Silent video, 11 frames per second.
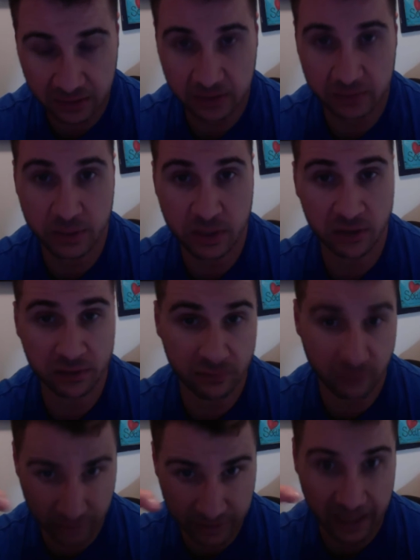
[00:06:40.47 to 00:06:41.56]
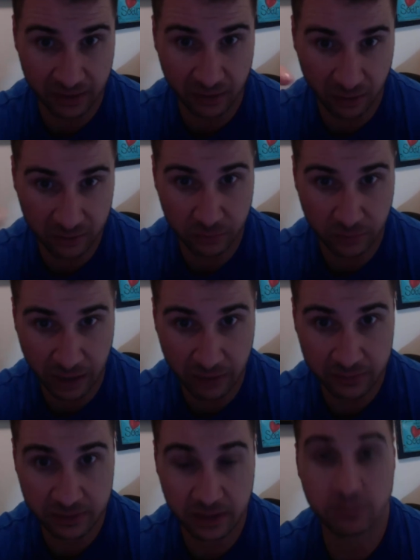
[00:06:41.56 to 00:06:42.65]
is because of that
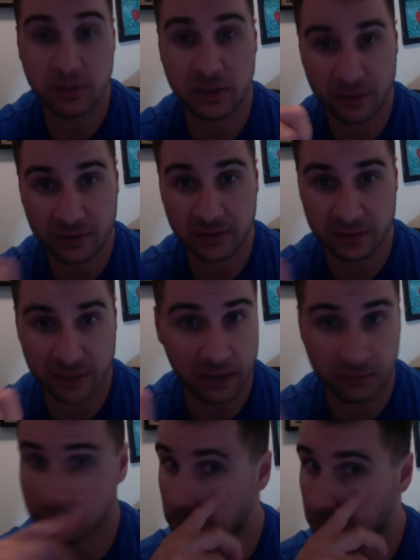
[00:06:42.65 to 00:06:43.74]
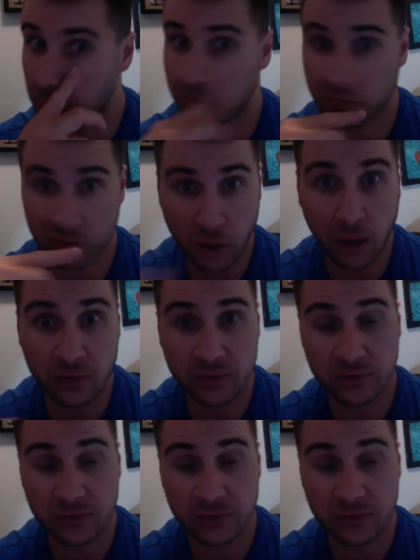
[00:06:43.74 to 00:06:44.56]
osmolarity, because it's like pure salt.